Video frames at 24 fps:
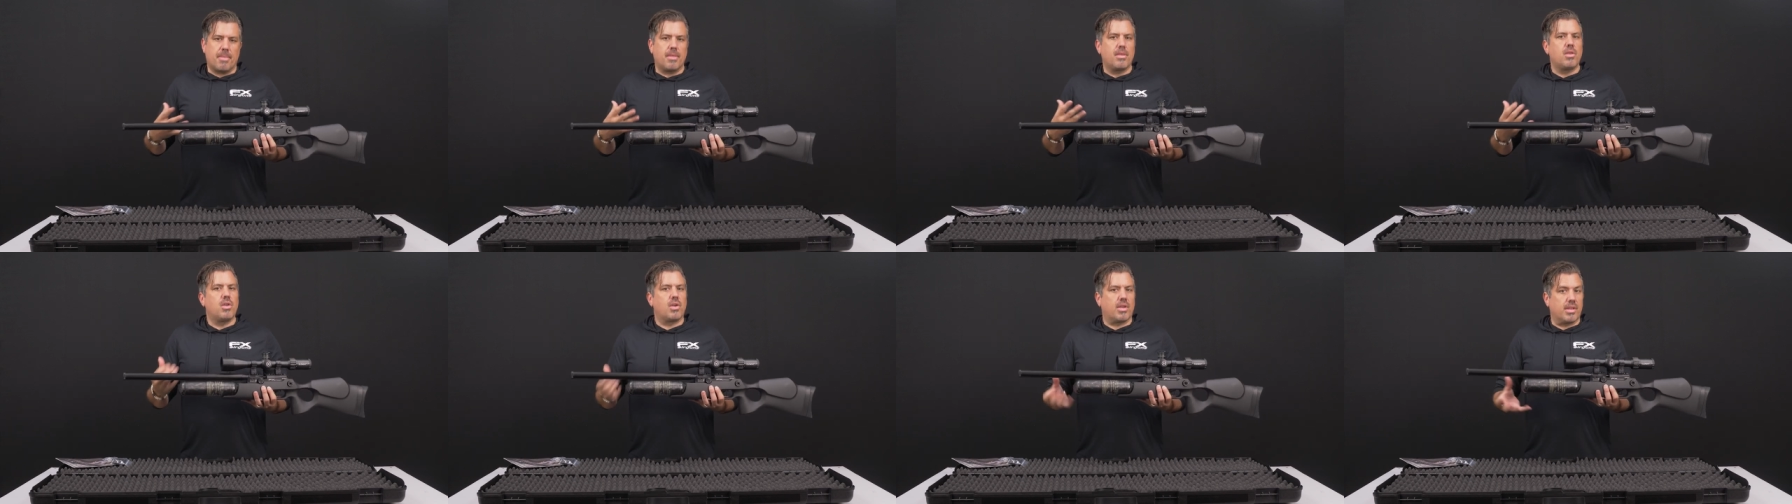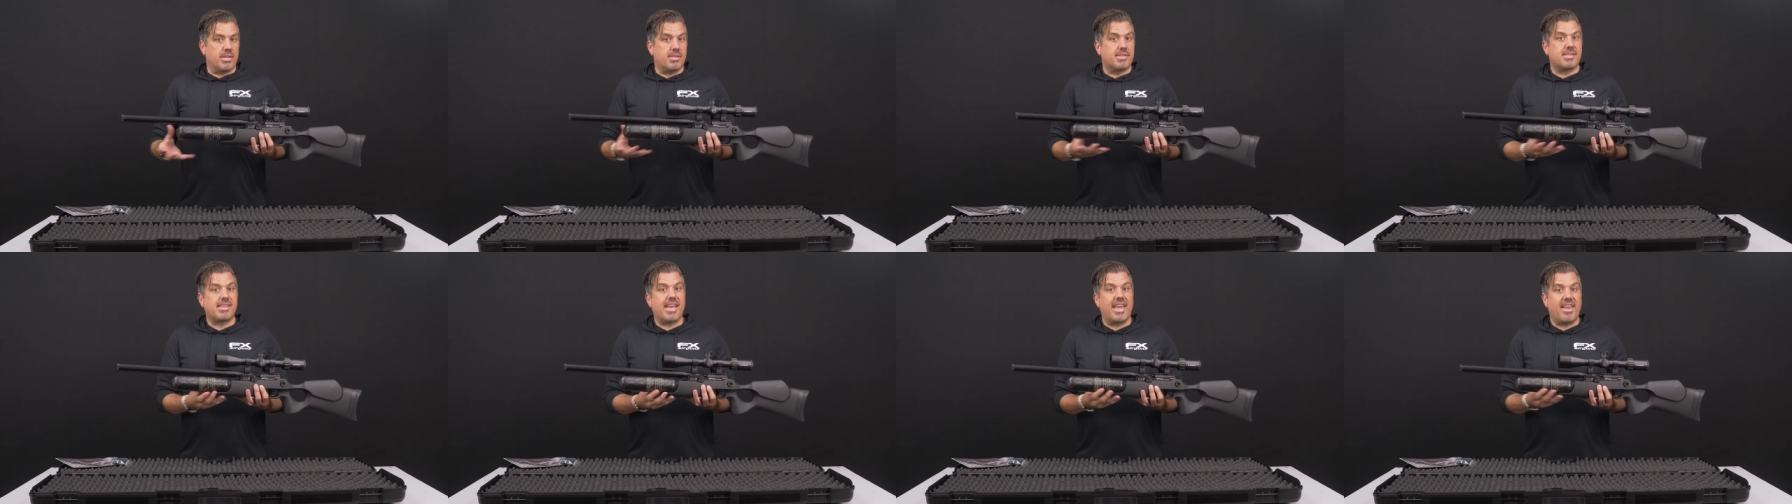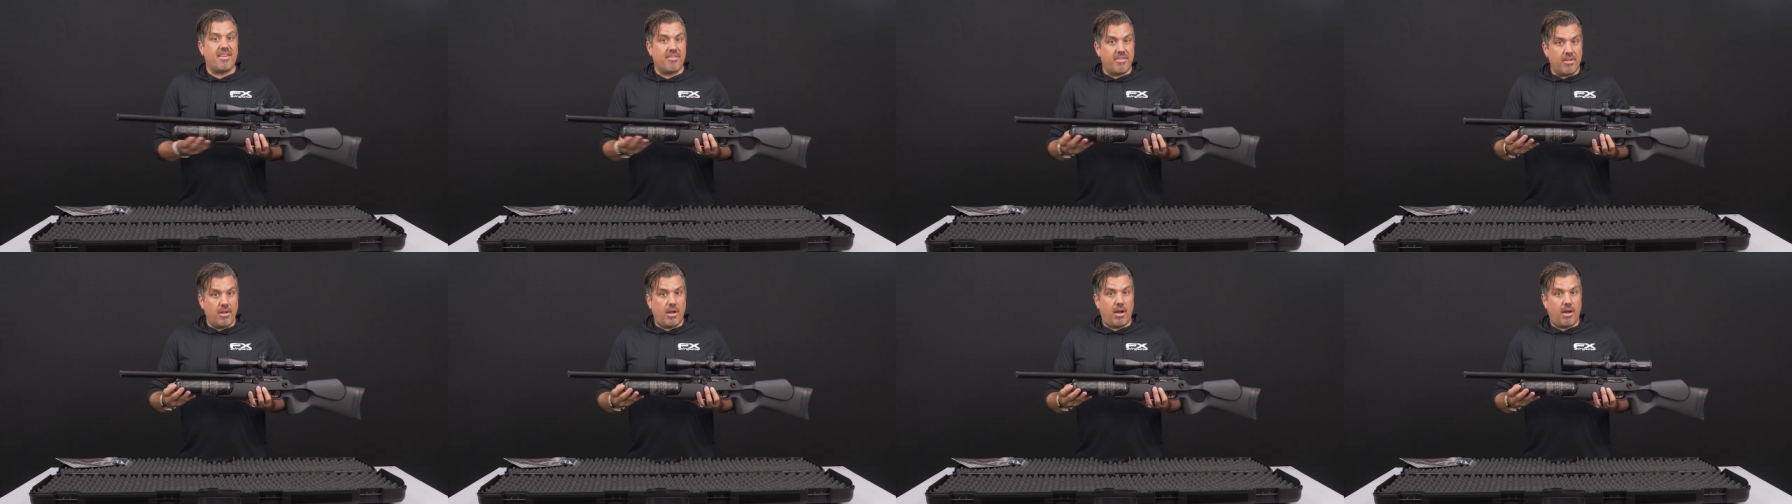you could
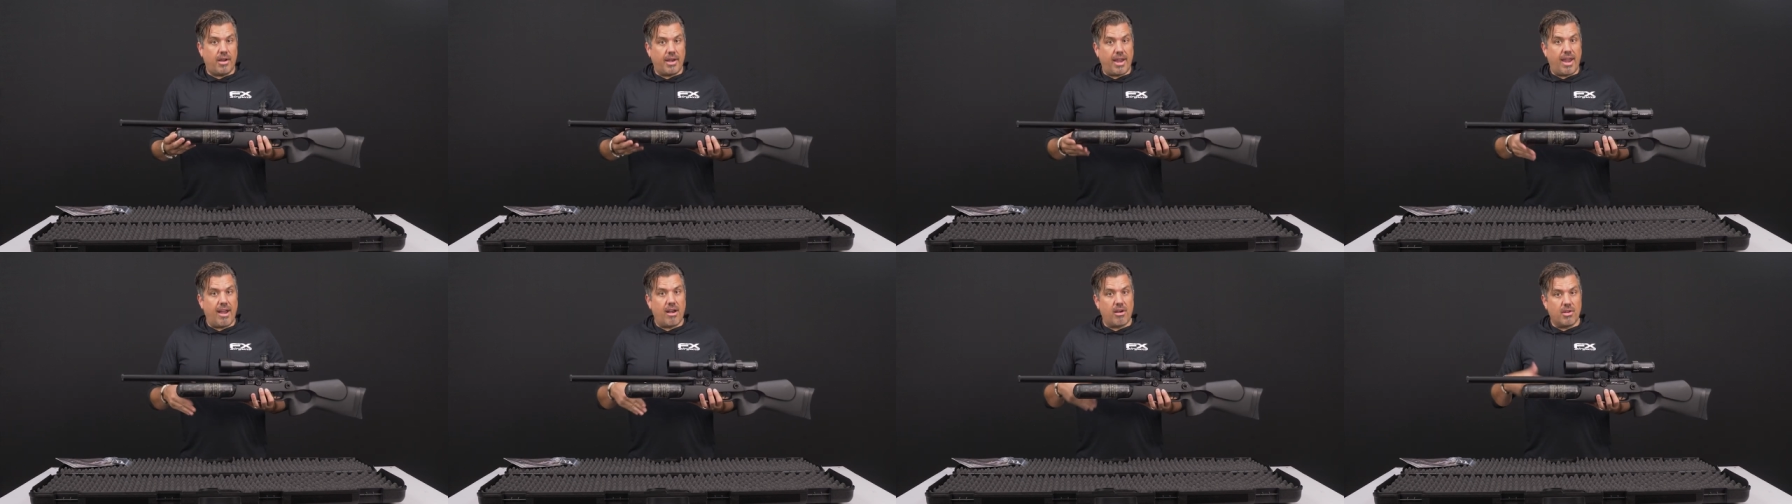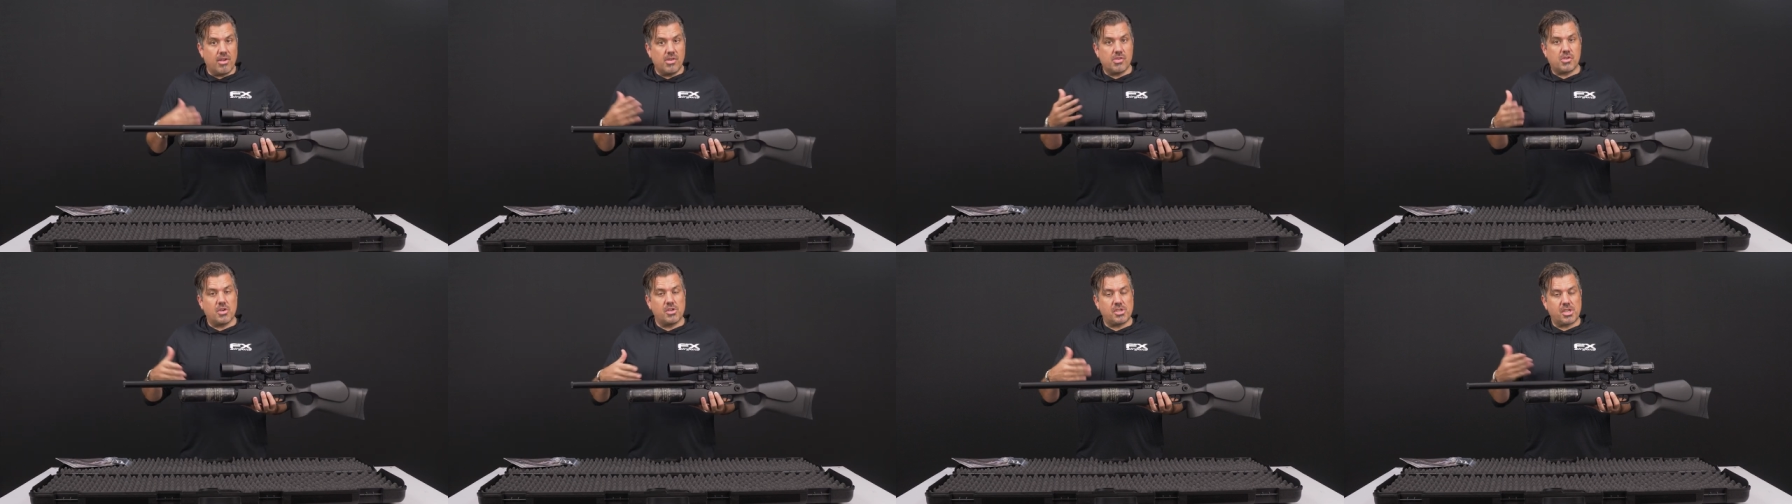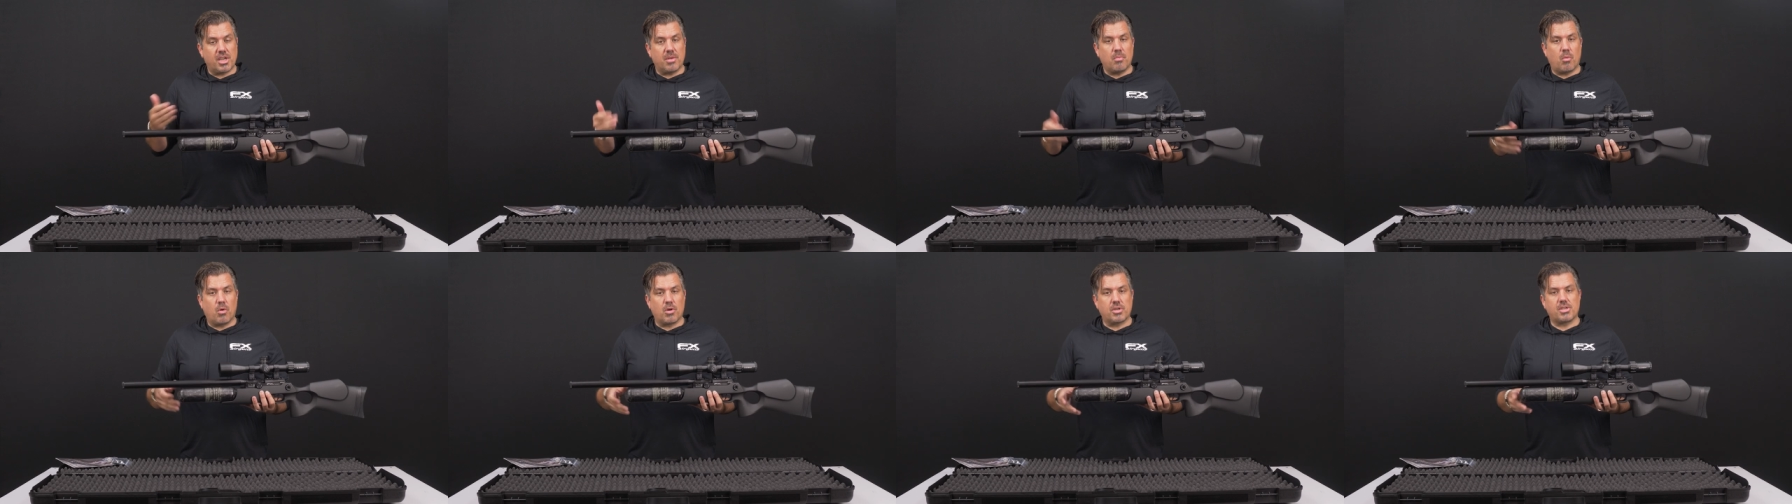save on air usage,
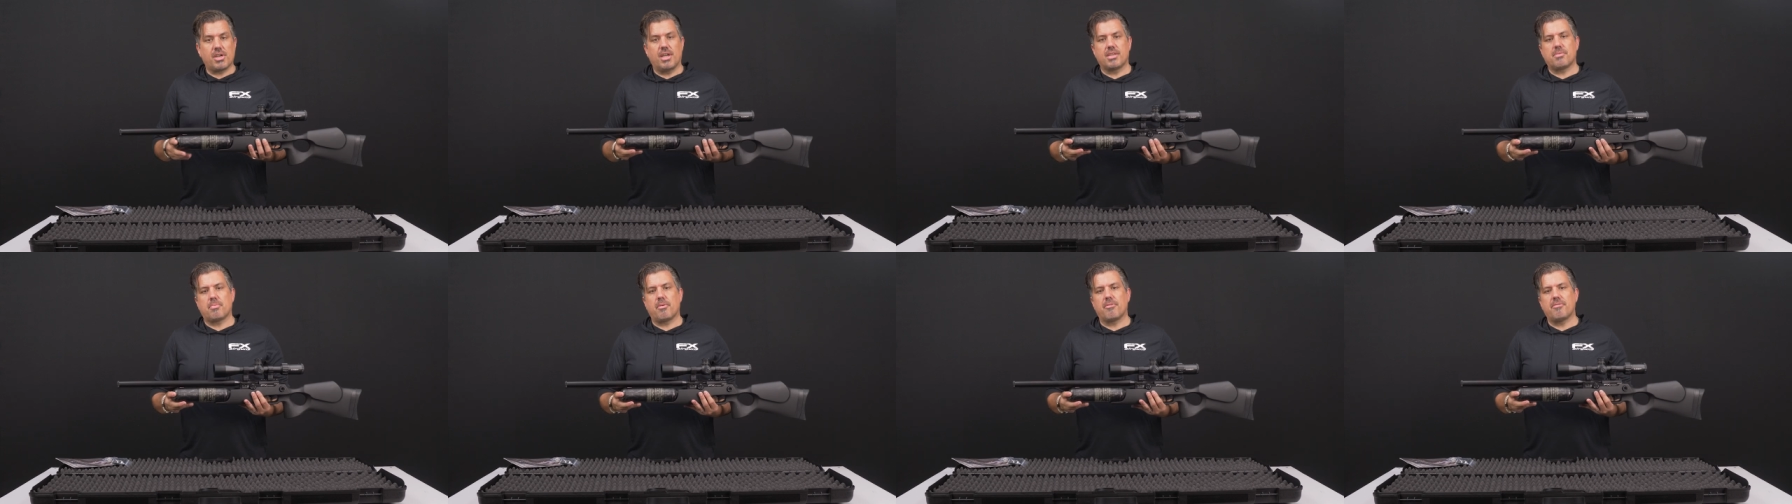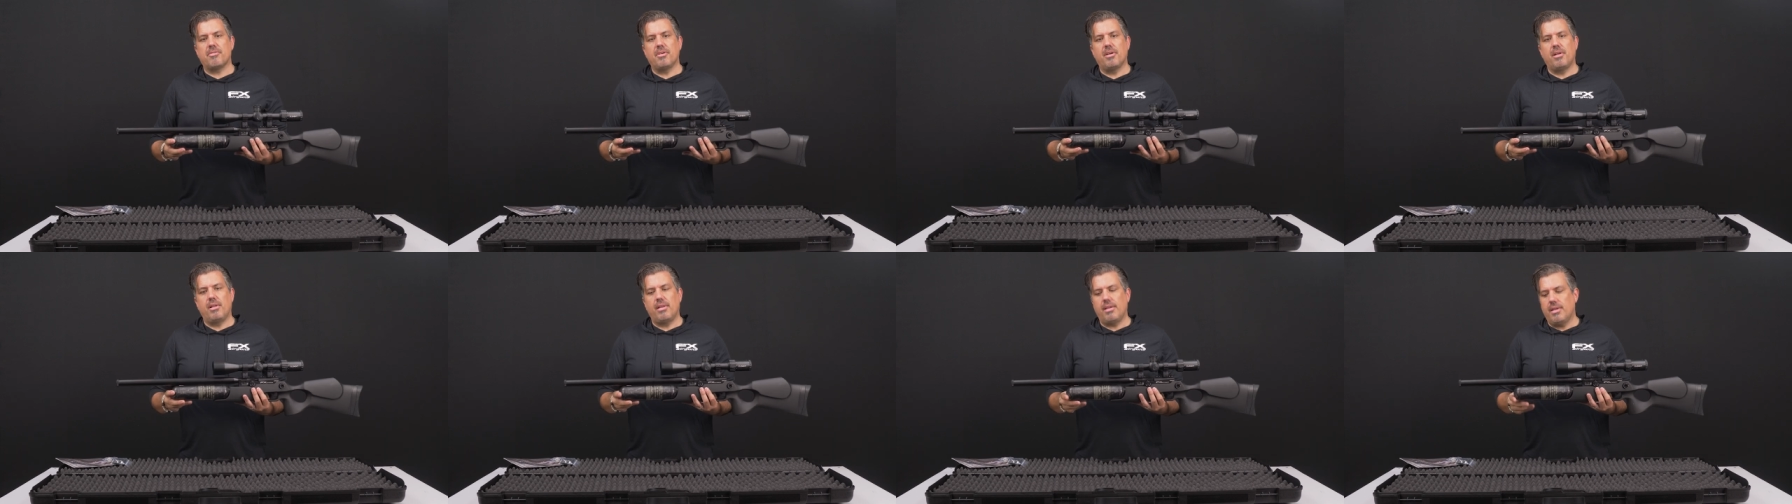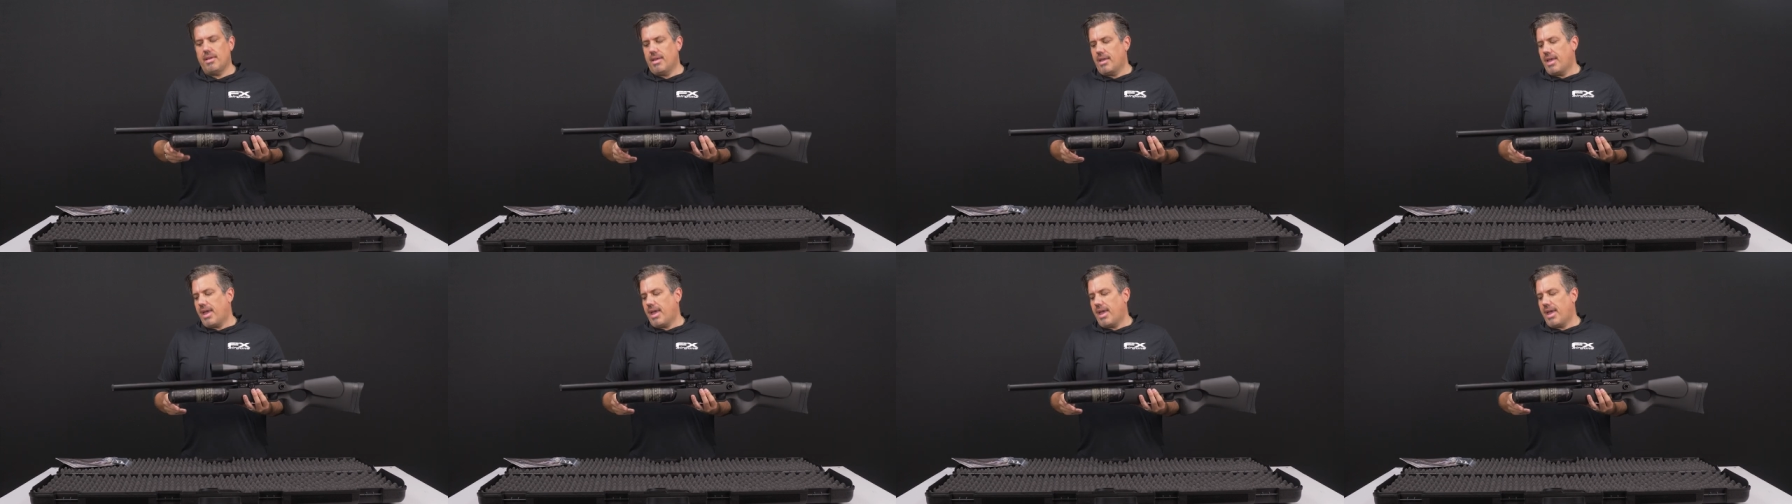get more shots per fill,